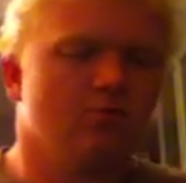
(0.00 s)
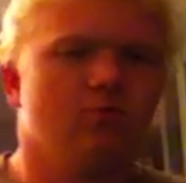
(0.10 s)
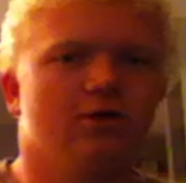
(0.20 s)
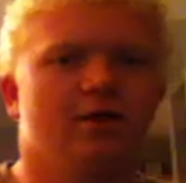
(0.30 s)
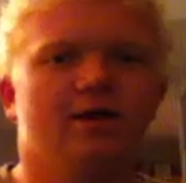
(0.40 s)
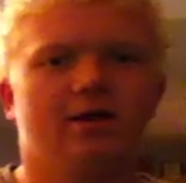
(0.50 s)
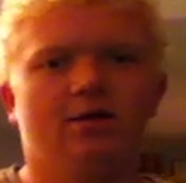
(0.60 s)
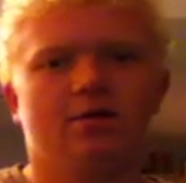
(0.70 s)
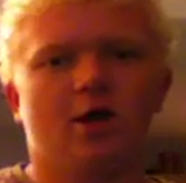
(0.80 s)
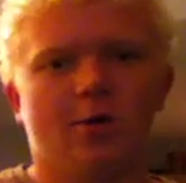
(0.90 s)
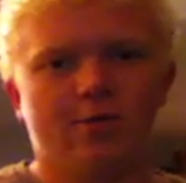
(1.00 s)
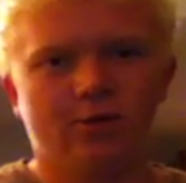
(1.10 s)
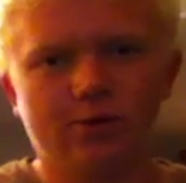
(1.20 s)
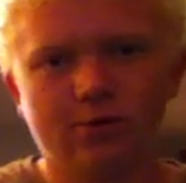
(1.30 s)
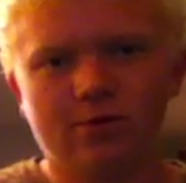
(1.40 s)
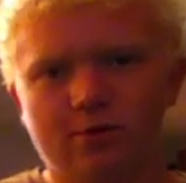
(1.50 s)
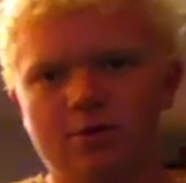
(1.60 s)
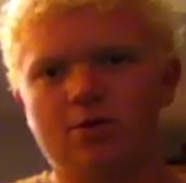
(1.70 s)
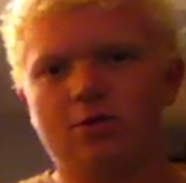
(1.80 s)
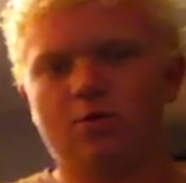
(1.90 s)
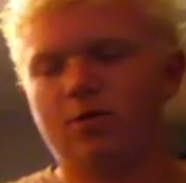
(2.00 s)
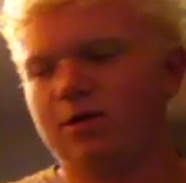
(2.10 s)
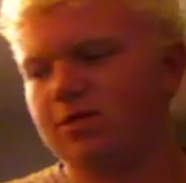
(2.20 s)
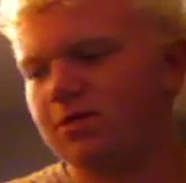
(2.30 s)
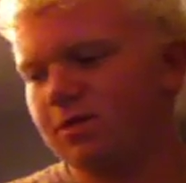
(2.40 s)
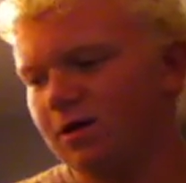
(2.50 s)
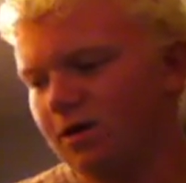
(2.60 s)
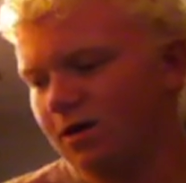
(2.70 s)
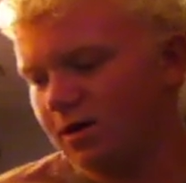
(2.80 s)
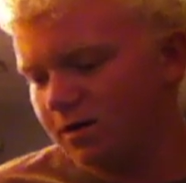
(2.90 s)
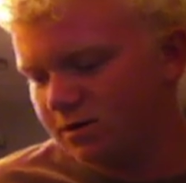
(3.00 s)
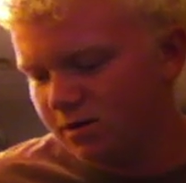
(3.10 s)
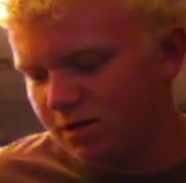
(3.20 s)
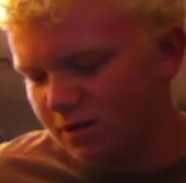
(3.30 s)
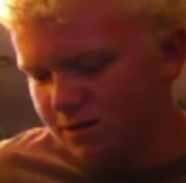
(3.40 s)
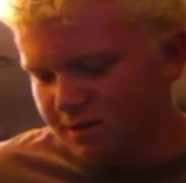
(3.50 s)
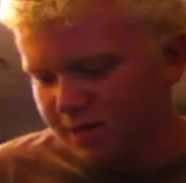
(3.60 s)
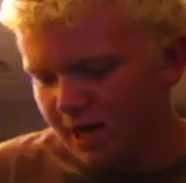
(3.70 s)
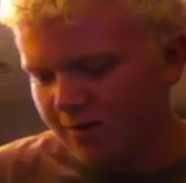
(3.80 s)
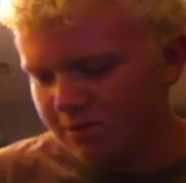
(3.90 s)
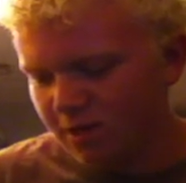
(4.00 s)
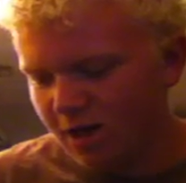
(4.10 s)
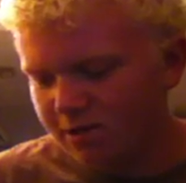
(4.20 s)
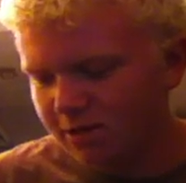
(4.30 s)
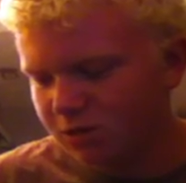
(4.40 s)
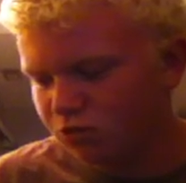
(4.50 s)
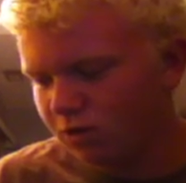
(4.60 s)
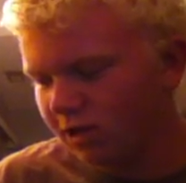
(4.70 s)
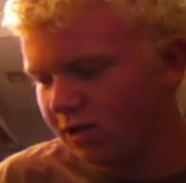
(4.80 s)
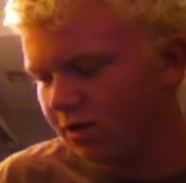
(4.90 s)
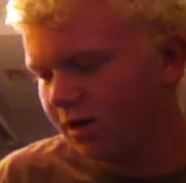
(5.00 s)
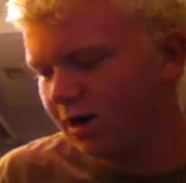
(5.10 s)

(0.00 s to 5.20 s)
really help you with the stand-up slides, and it's really good